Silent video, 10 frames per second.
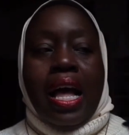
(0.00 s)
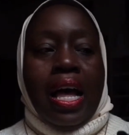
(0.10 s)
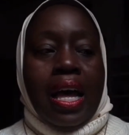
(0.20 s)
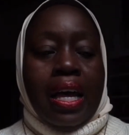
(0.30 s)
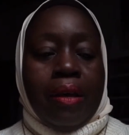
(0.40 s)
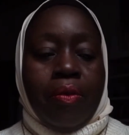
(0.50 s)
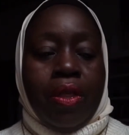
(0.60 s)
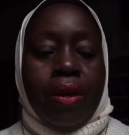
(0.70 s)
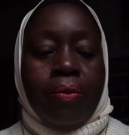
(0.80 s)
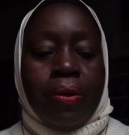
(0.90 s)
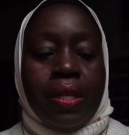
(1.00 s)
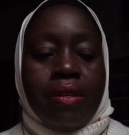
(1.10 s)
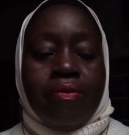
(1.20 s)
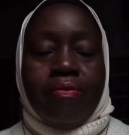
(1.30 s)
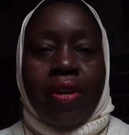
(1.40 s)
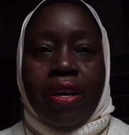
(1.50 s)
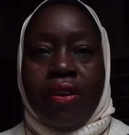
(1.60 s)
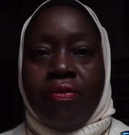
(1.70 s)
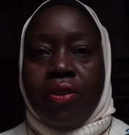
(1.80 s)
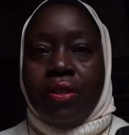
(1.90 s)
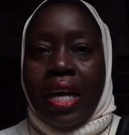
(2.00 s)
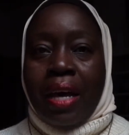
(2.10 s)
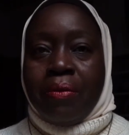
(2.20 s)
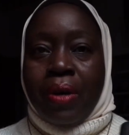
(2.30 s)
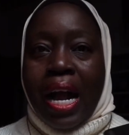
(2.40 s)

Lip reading: there was very few times where